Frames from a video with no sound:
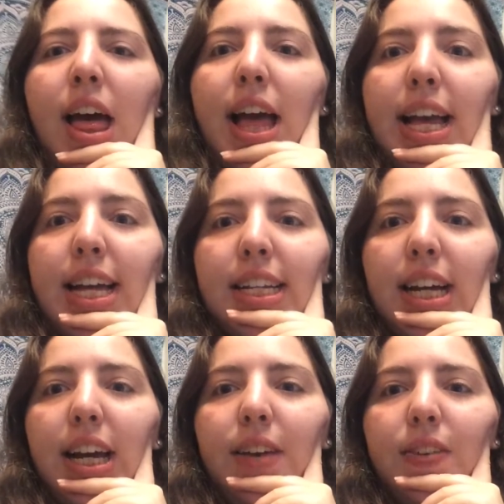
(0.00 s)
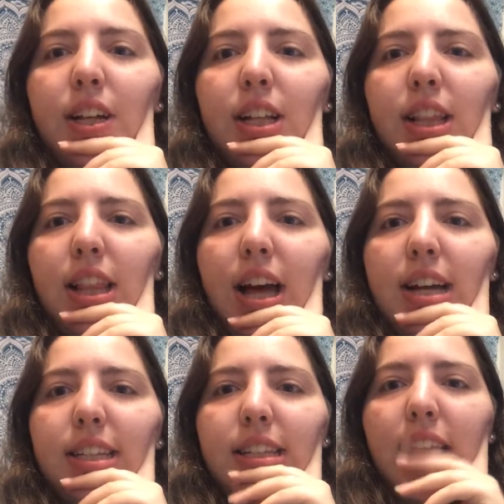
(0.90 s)
and I have
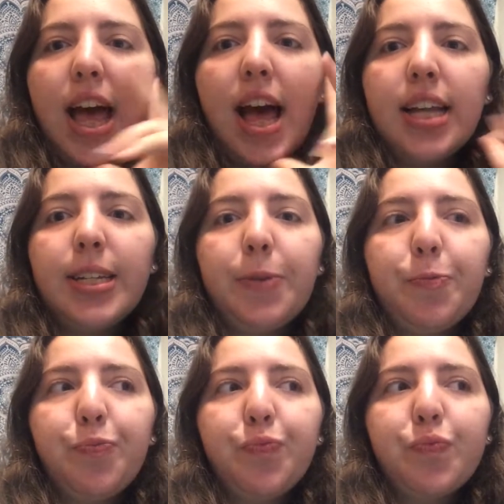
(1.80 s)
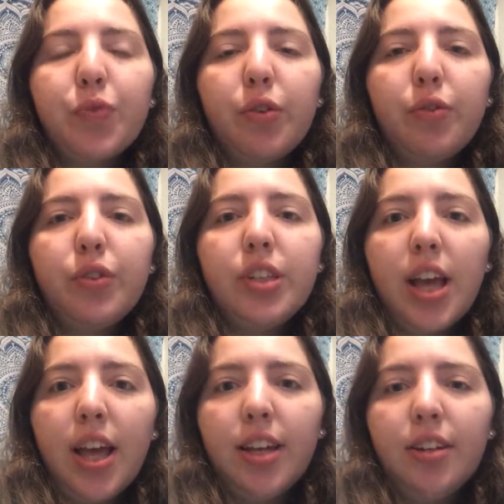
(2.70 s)
class at
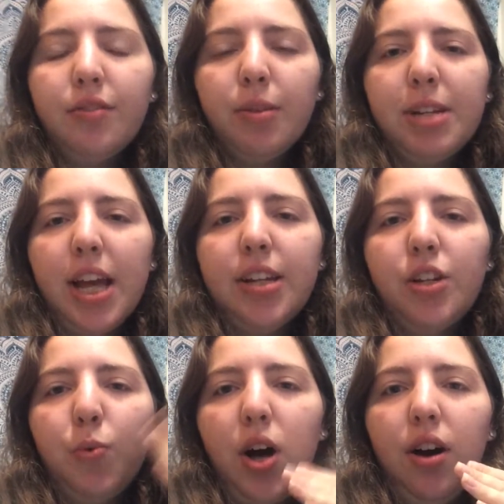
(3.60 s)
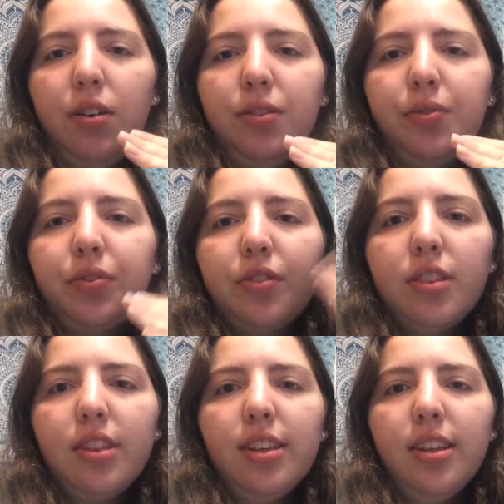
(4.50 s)
10, from 10 to 12.
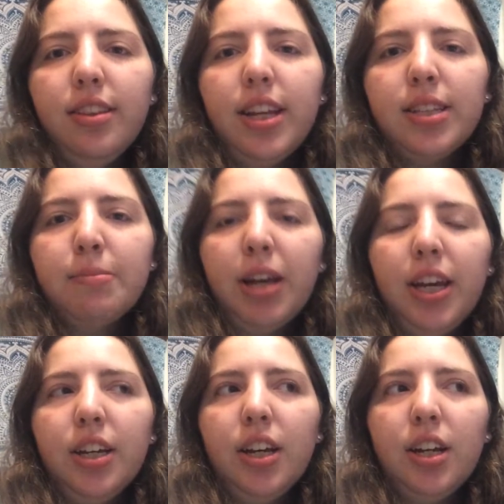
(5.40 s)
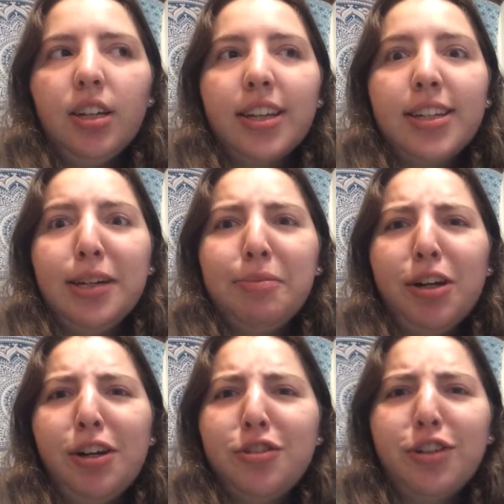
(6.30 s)
That's my
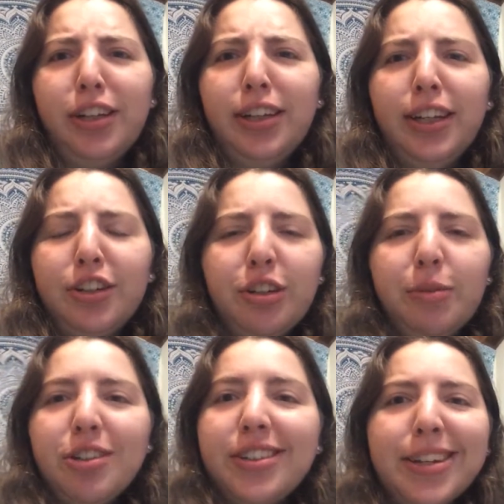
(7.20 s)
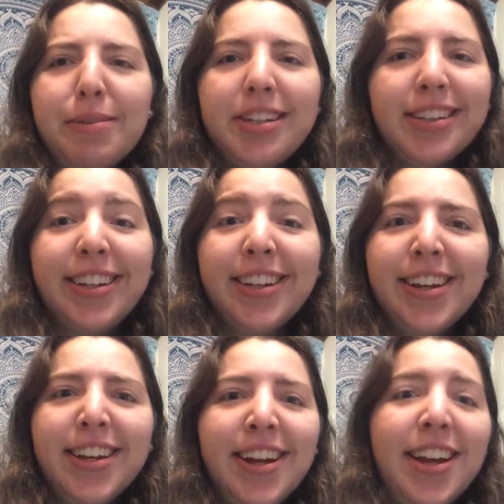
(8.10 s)
Contemporary Australia lecture, which is basically
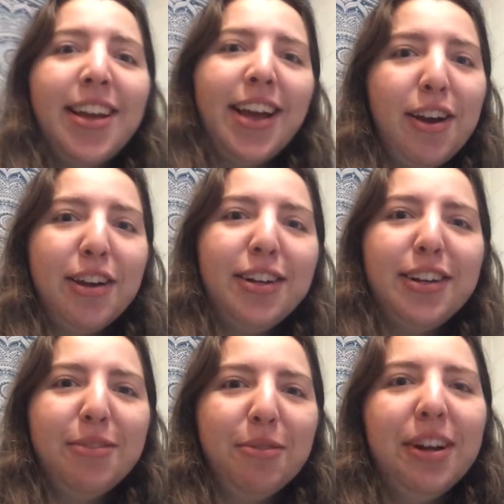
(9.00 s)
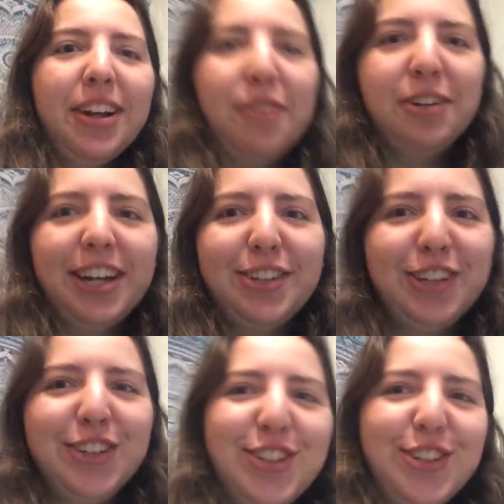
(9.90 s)
and what every
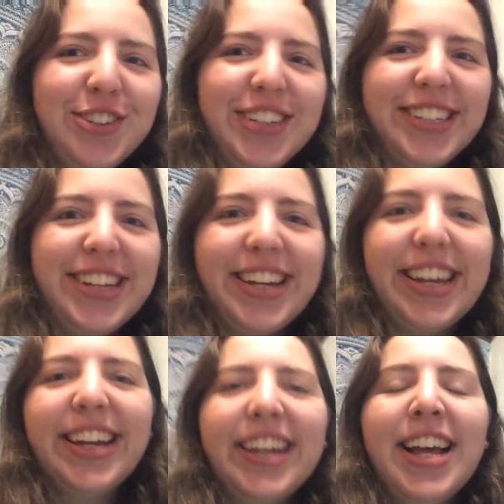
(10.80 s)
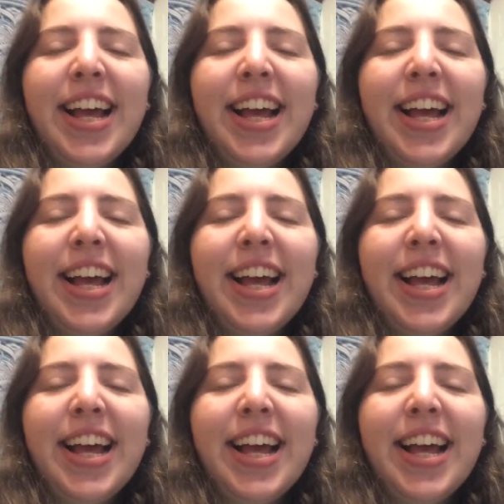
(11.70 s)
exchange student is taking.